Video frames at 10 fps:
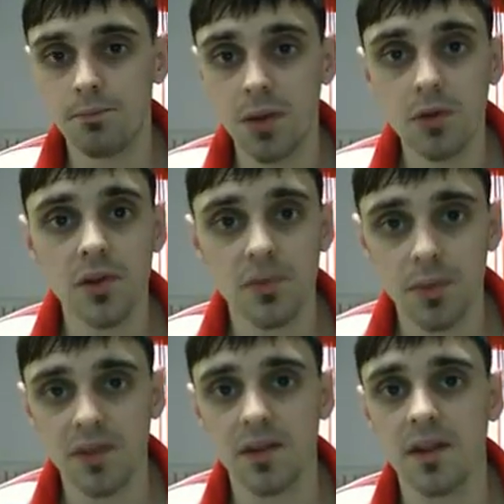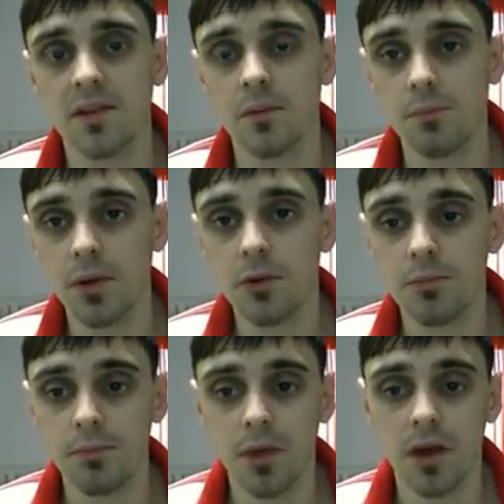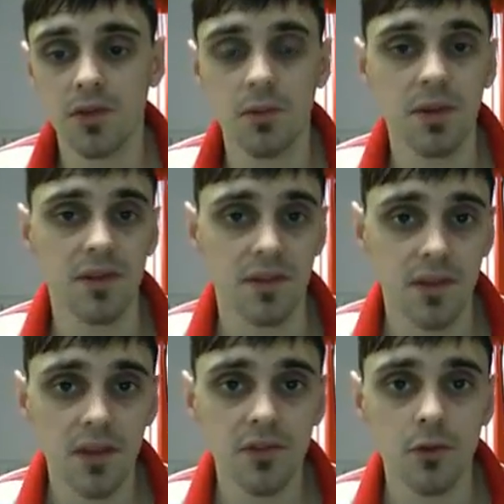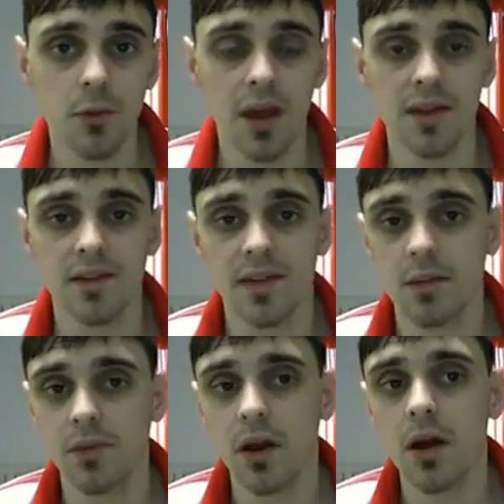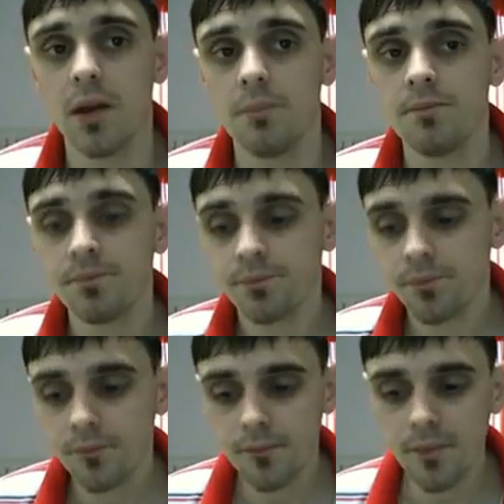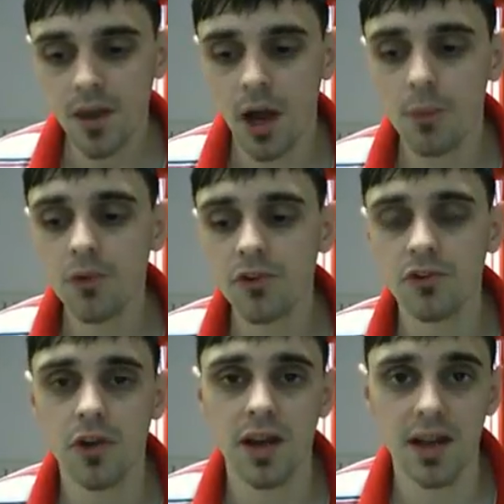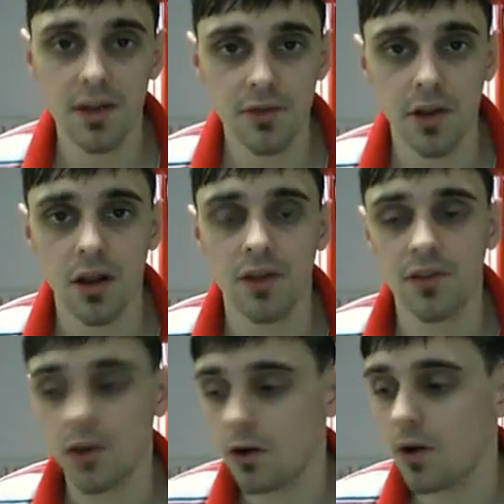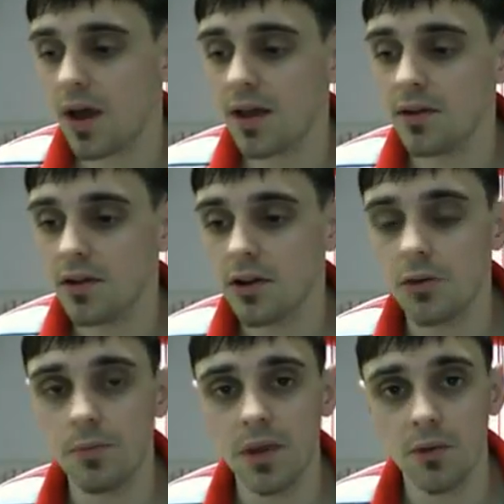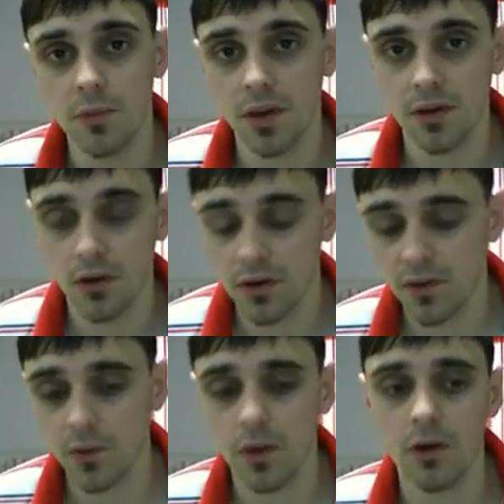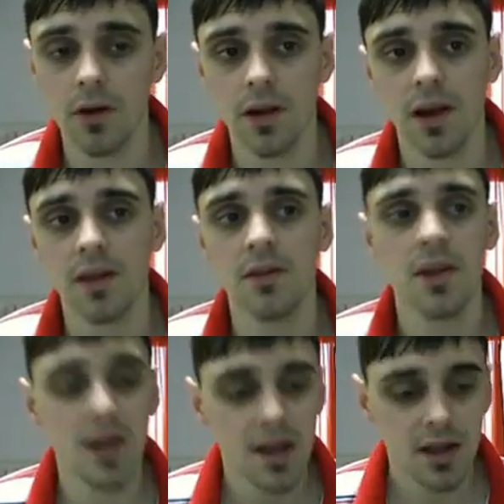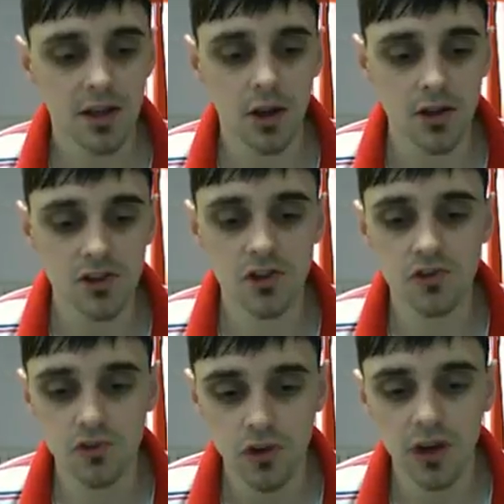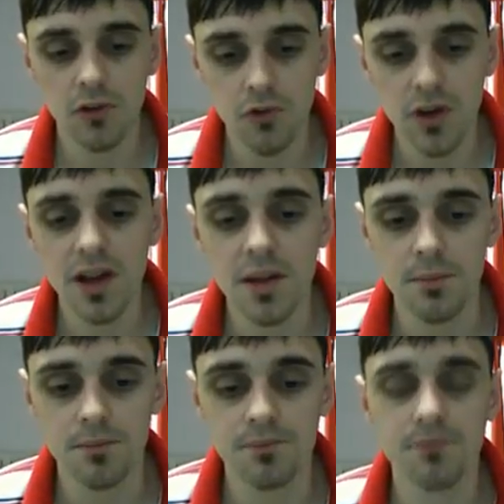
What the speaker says: build this business and build to be successful, but at the same time, I'm also trying to live the lifestyle and, be with my dog as well. And, just trying to really